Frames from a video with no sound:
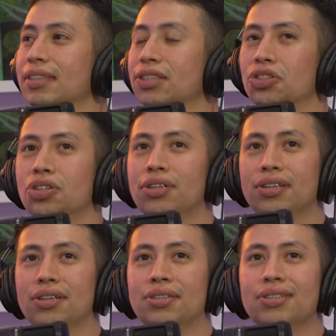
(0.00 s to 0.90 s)
because you're
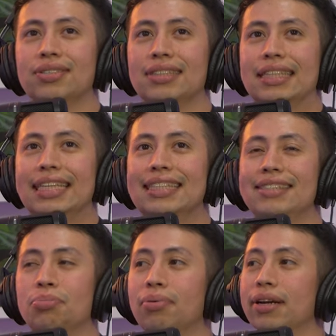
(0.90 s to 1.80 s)
you're
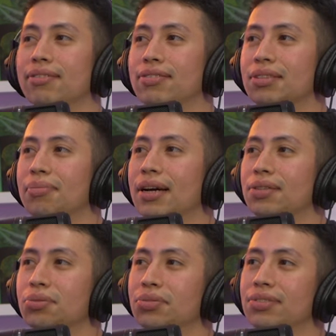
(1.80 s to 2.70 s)
easy prey for
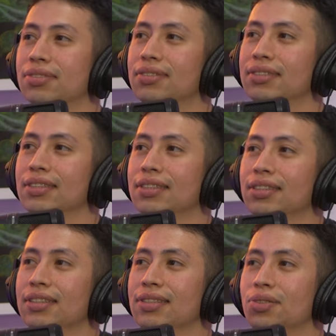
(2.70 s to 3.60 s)
somebody who's
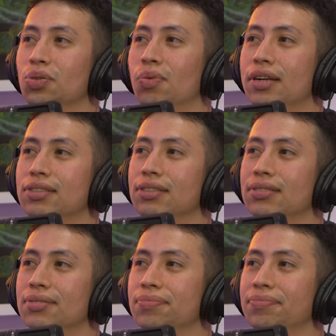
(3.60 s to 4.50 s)
but watching
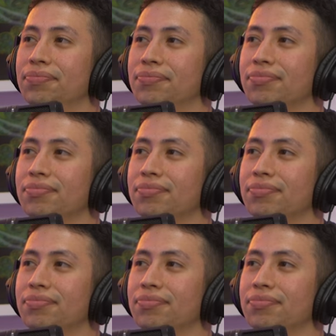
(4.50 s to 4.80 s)
you. At the same